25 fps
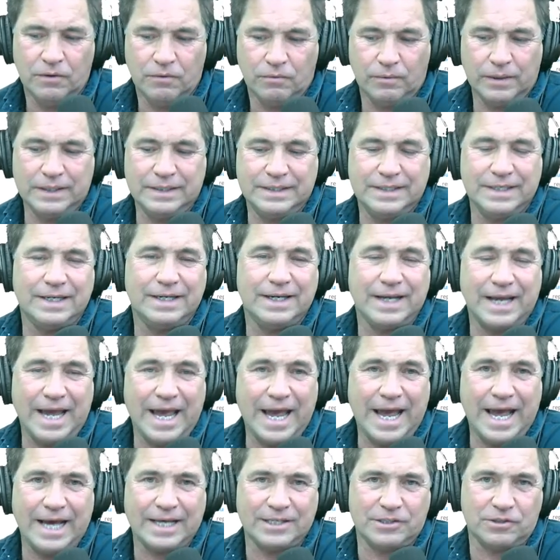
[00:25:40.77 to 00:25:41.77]
where he didn't
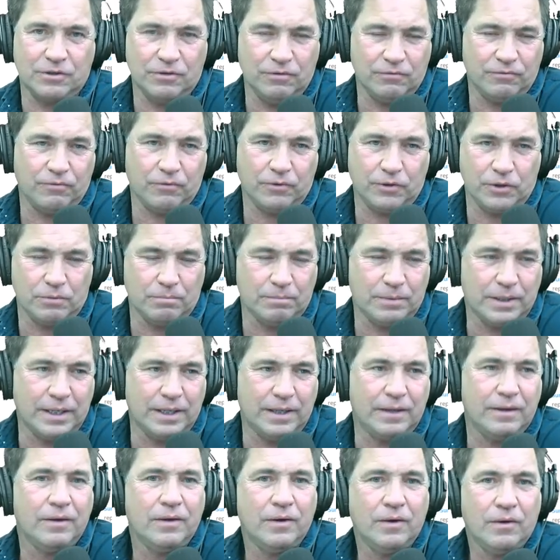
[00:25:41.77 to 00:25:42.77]
ask you for your
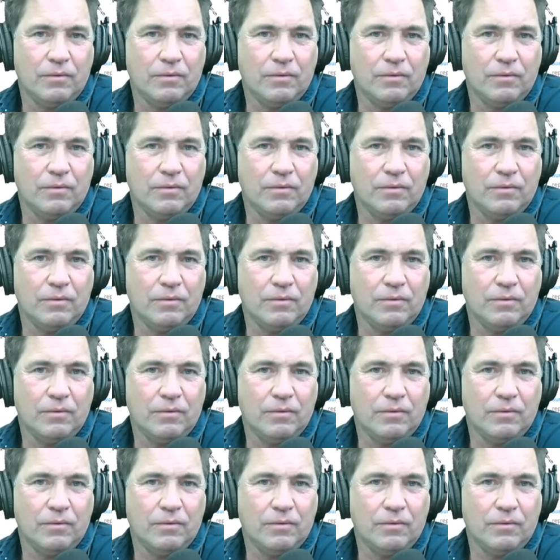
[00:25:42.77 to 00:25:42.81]
money.